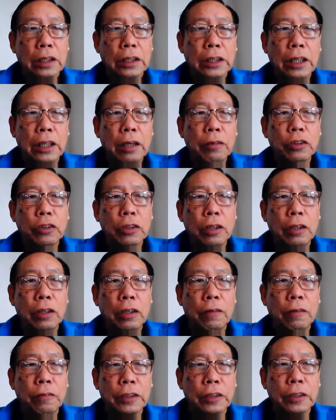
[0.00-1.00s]
the steps
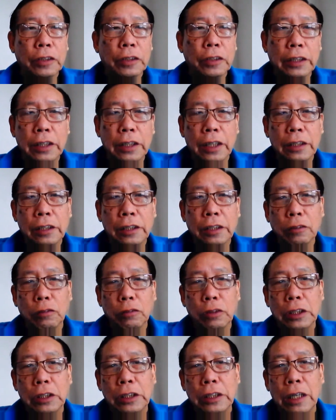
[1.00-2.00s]
of
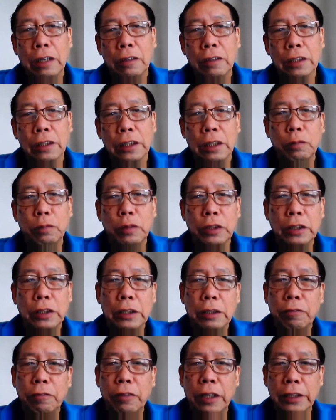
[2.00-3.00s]
success within our
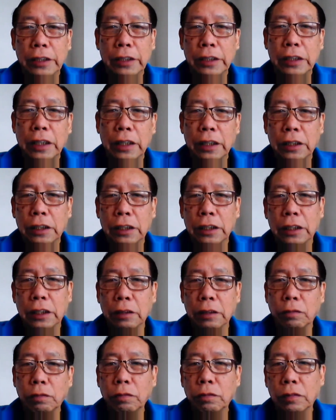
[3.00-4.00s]
TBC Fast
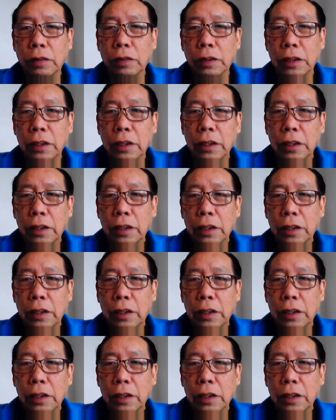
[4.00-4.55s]
Start system